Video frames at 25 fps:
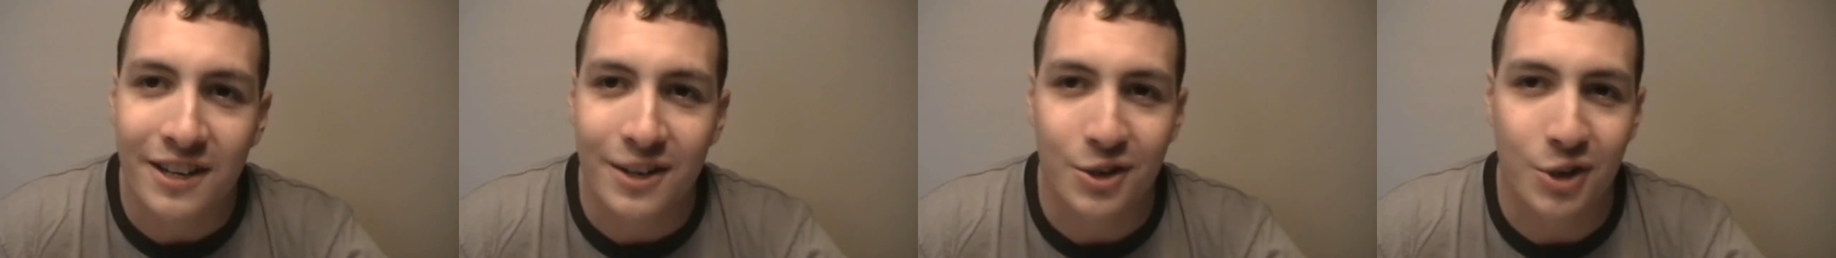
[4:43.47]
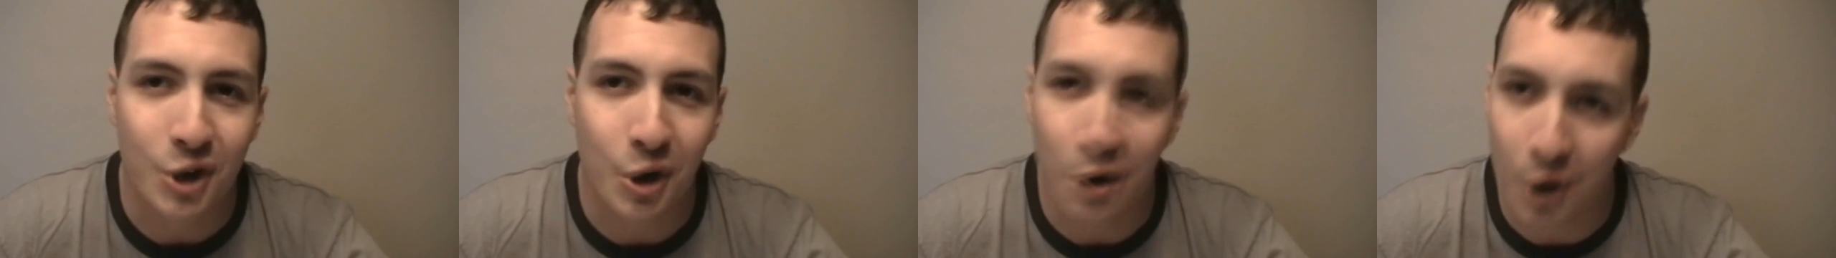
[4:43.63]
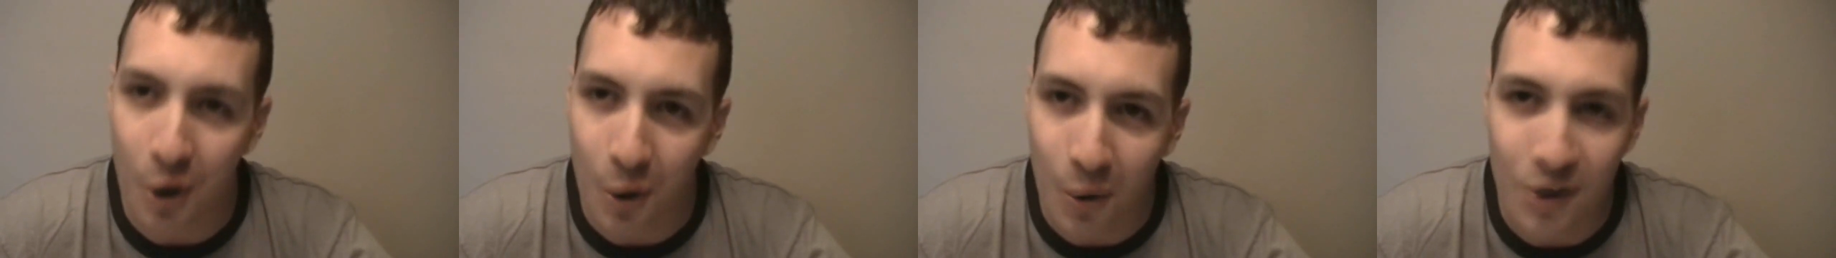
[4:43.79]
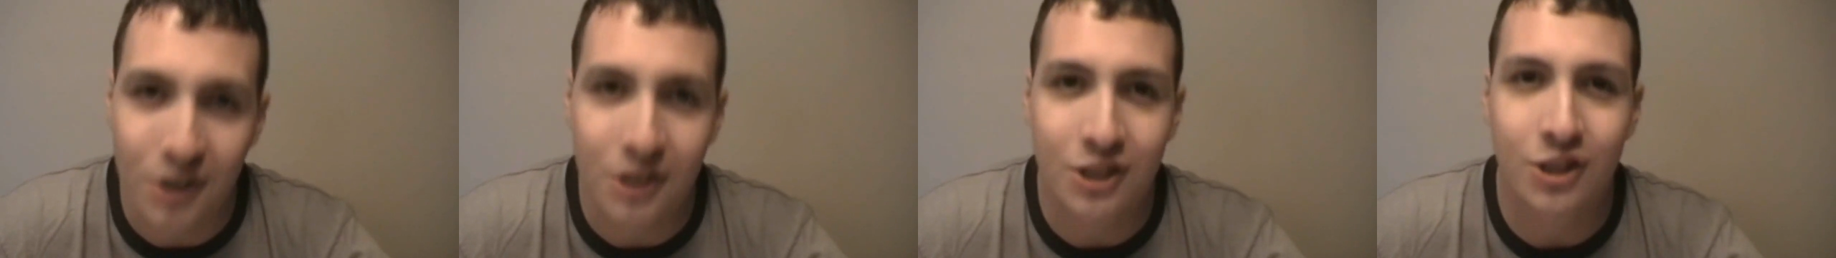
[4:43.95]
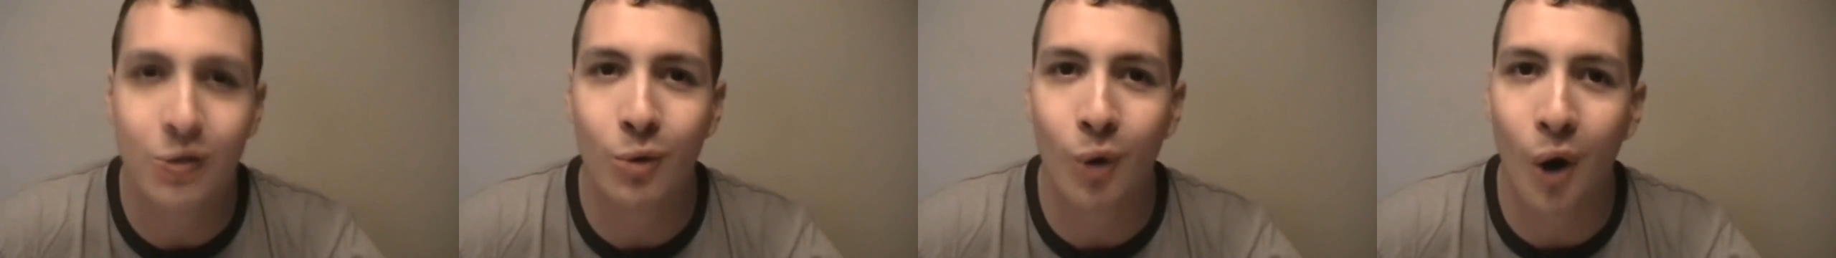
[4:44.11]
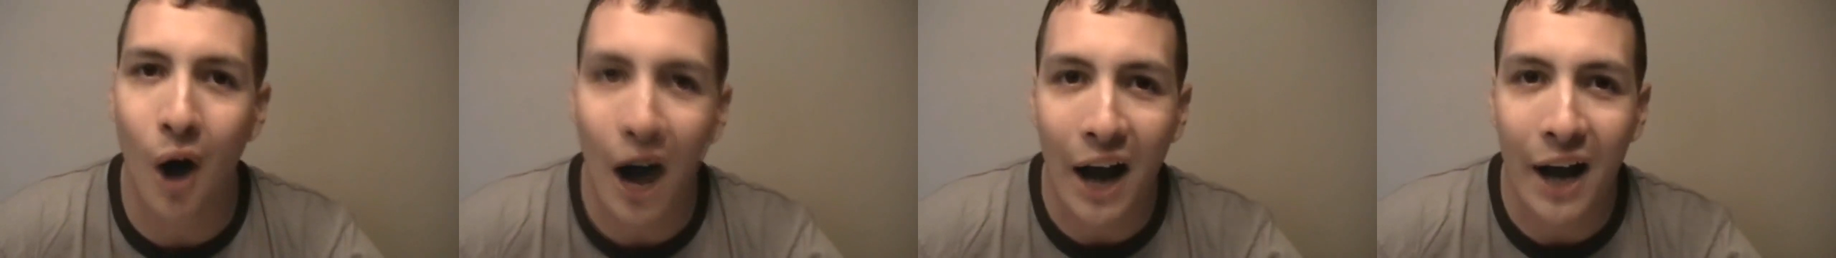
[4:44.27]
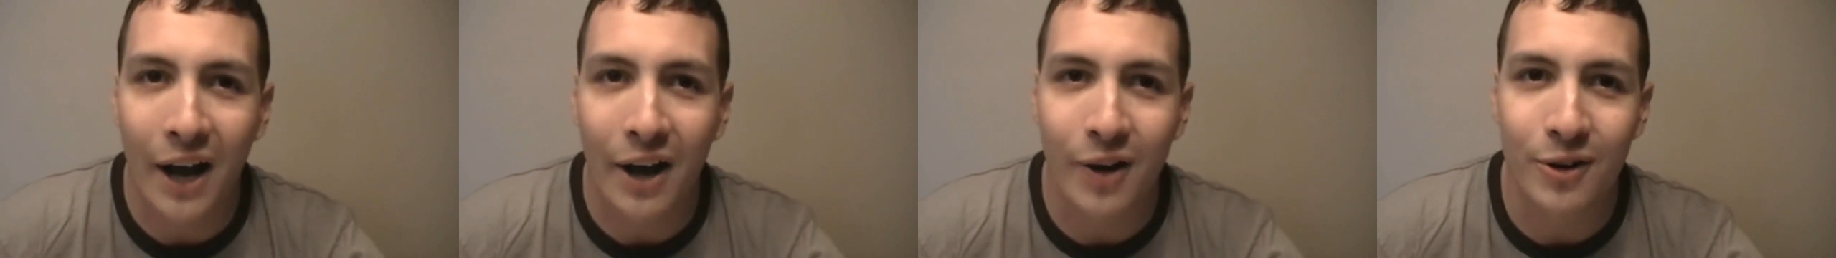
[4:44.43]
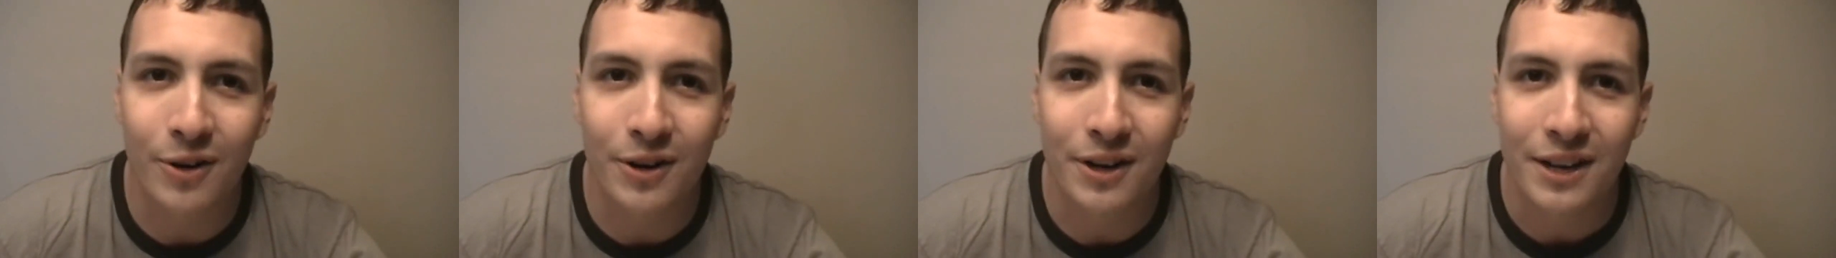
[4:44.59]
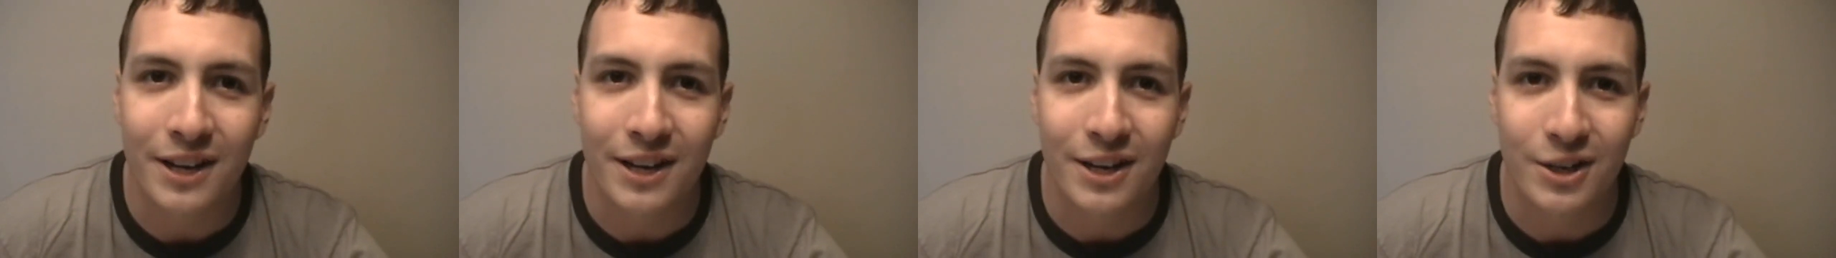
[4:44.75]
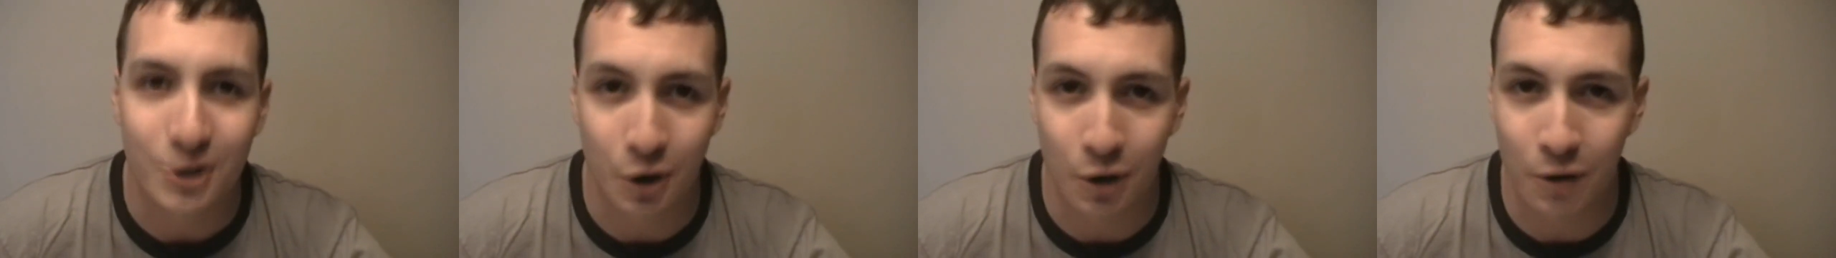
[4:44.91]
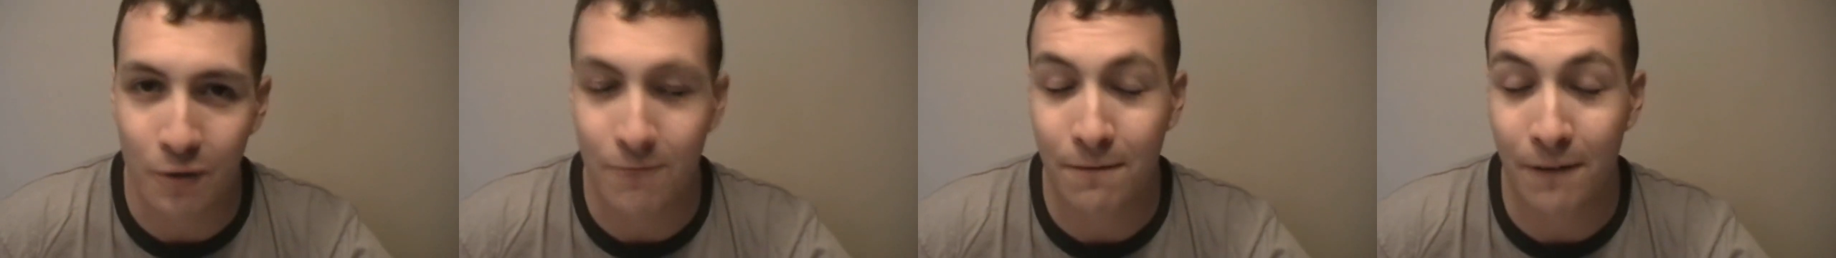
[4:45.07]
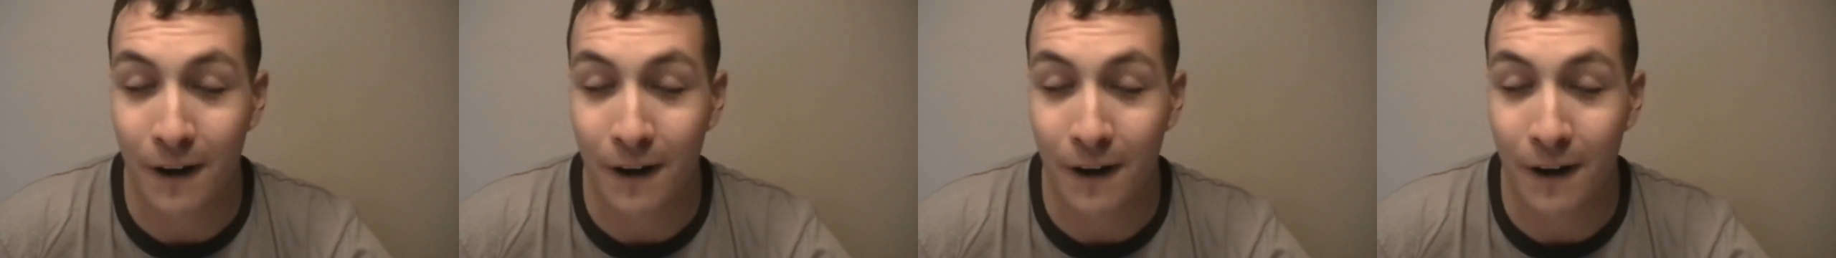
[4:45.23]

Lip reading: don't go into the wild, don't